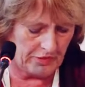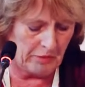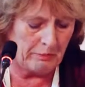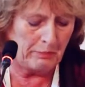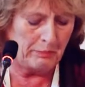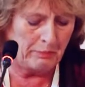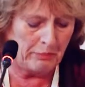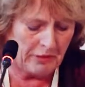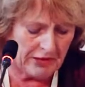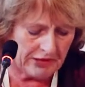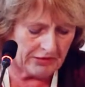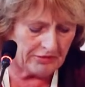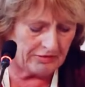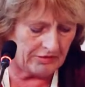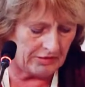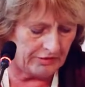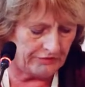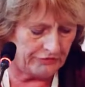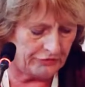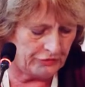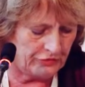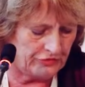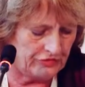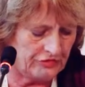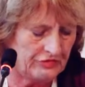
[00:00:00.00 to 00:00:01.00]
a big
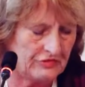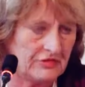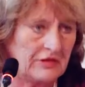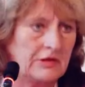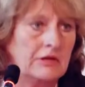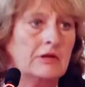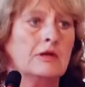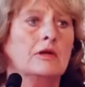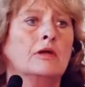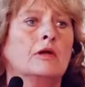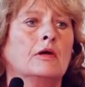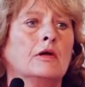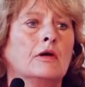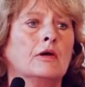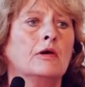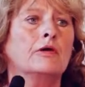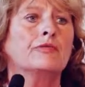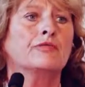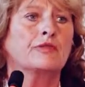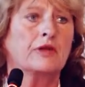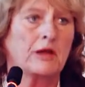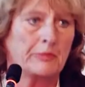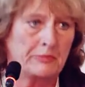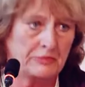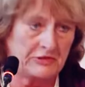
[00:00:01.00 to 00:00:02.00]
diversity
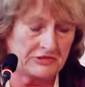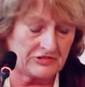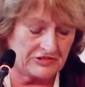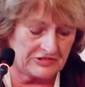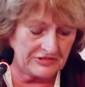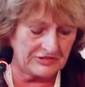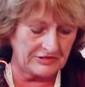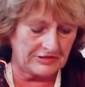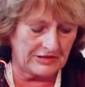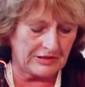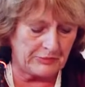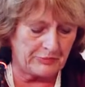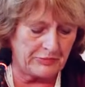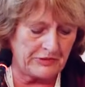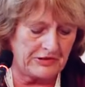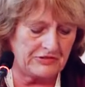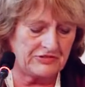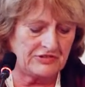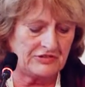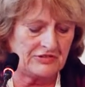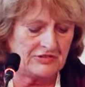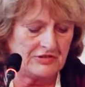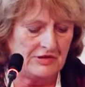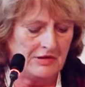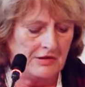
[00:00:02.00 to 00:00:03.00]
of
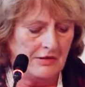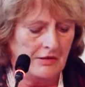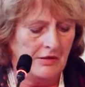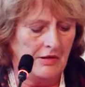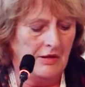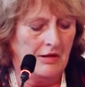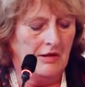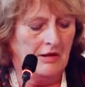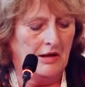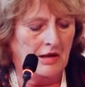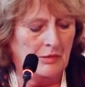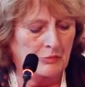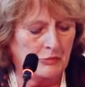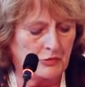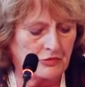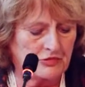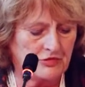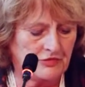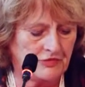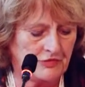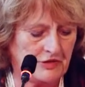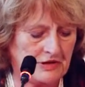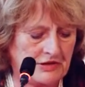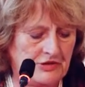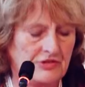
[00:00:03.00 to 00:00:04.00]
capacity and
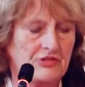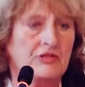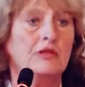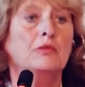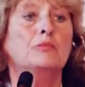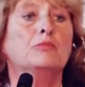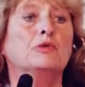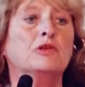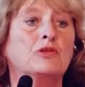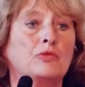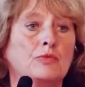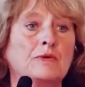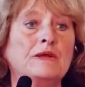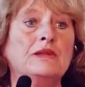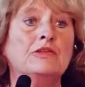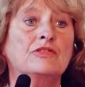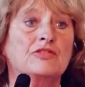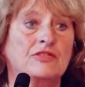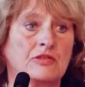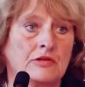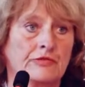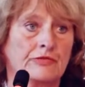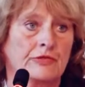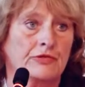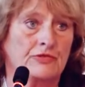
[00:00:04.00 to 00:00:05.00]
motivation between
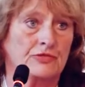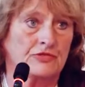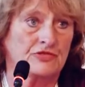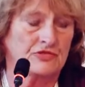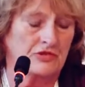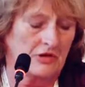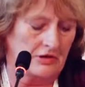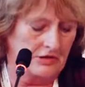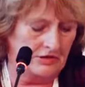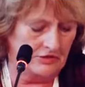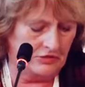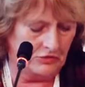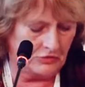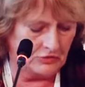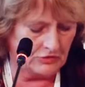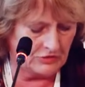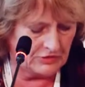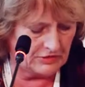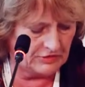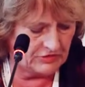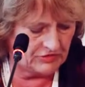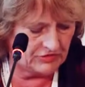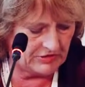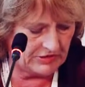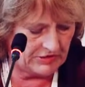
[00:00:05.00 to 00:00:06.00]
civil society
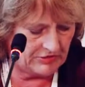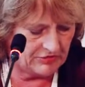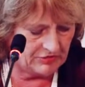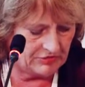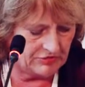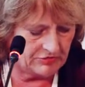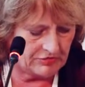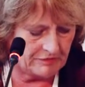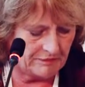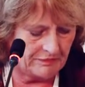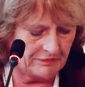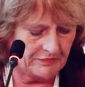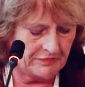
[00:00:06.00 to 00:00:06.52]
organizations.